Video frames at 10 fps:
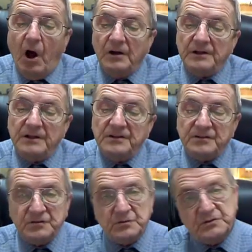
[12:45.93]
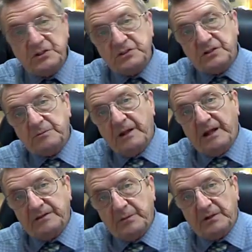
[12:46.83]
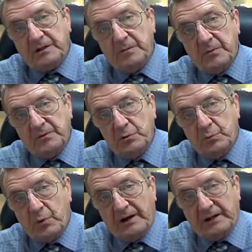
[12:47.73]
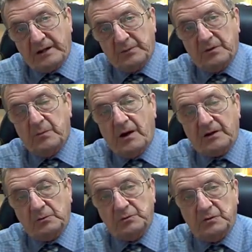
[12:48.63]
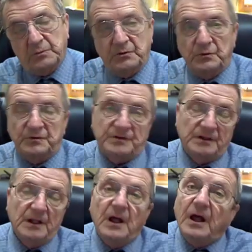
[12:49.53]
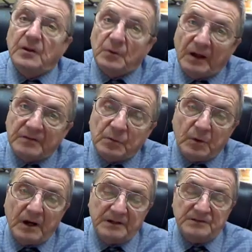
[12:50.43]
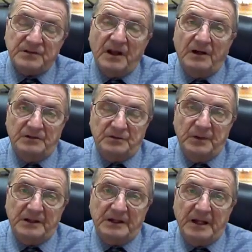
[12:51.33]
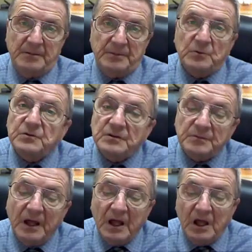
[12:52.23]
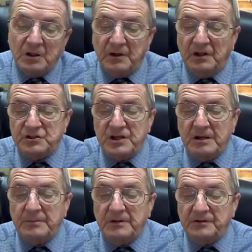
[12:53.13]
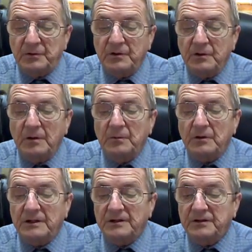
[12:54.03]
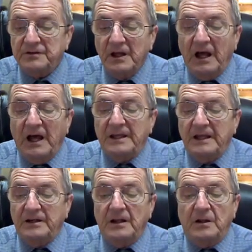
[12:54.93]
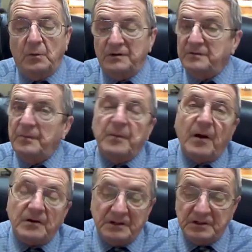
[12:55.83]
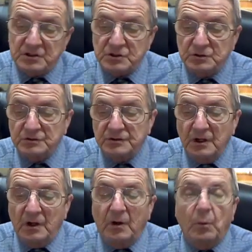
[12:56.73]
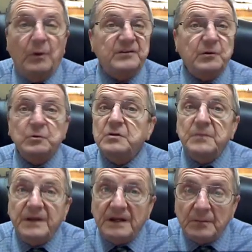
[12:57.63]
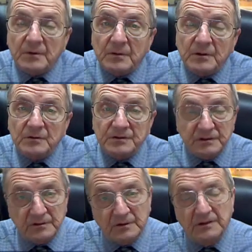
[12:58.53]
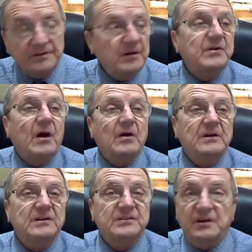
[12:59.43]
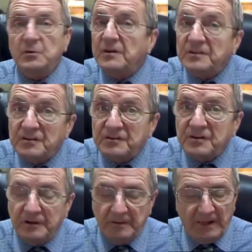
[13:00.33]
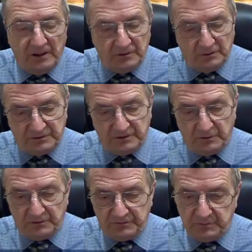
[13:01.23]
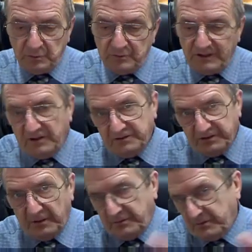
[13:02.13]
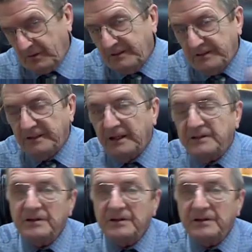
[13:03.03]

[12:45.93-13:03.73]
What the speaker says: All of these are strategic plans. I'm going to come up with a new product. I'm going to market. Who's going to produce it? Do I have the right talent to make it happen? Who's going to be the champion? So here I'm looking at this again. What's my marketing issues? What social media I'm going to be using? Let's say I'm targeting Generation Z. Those are those from 2000 up. So they're 18,